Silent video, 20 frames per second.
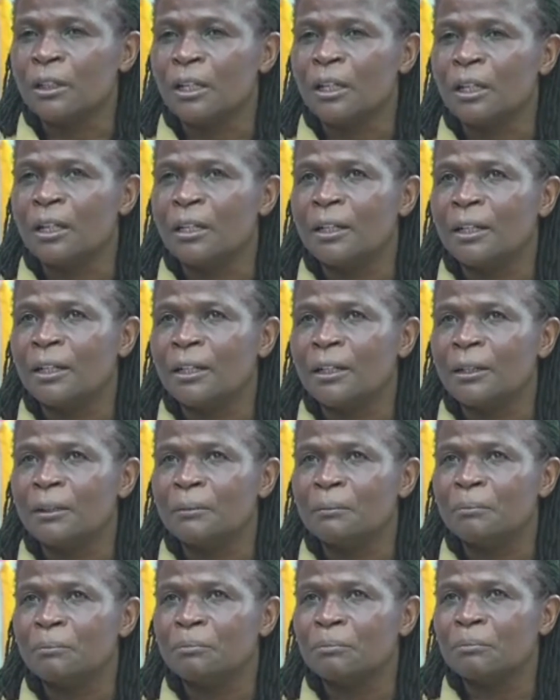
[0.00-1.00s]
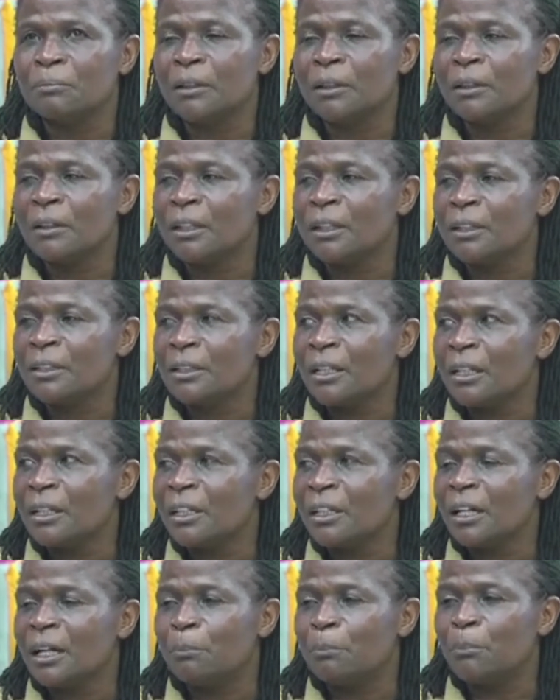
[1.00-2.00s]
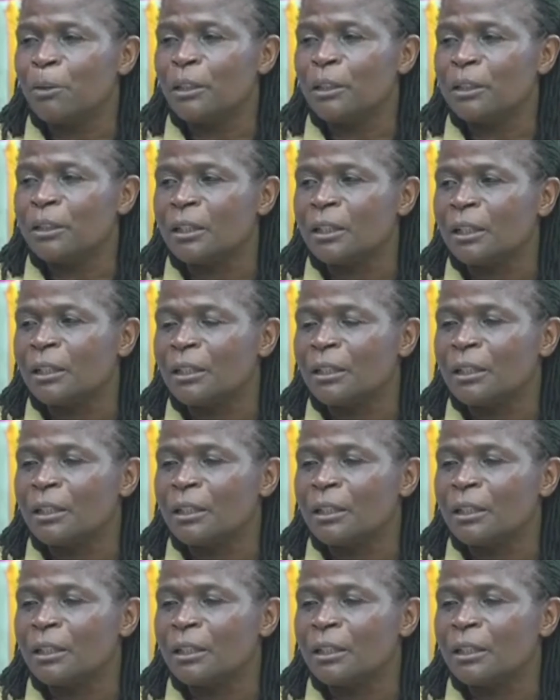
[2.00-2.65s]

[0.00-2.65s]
There is, I think, a point